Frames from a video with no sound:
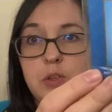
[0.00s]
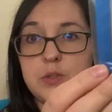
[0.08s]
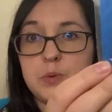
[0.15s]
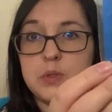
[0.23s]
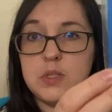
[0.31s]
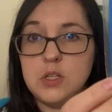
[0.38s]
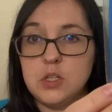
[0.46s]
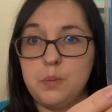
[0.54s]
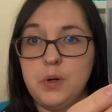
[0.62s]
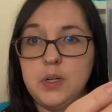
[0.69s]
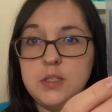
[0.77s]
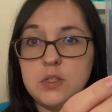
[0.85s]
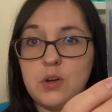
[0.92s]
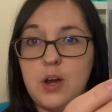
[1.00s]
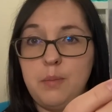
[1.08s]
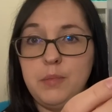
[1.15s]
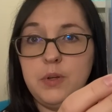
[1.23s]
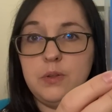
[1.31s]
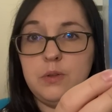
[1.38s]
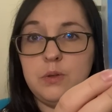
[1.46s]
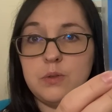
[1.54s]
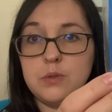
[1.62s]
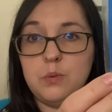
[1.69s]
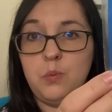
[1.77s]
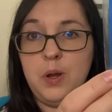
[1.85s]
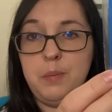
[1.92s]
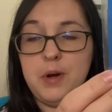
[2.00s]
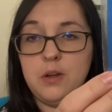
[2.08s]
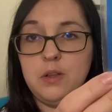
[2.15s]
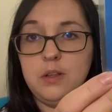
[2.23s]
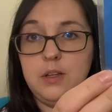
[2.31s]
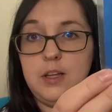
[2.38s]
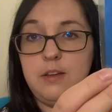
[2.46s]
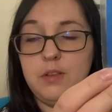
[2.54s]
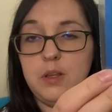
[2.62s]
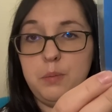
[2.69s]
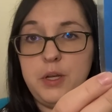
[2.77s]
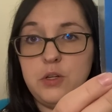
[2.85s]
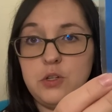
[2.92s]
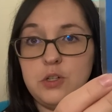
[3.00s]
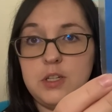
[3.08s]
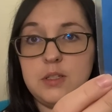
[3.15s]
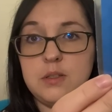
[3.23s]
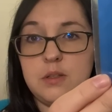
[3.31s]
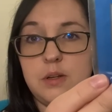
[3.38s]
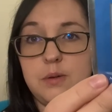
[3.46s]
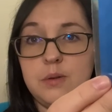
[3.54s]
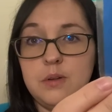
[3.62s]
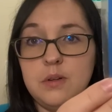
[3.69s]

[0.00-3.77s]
this one stitched up on Instagram and it looks way better than even the picture does. So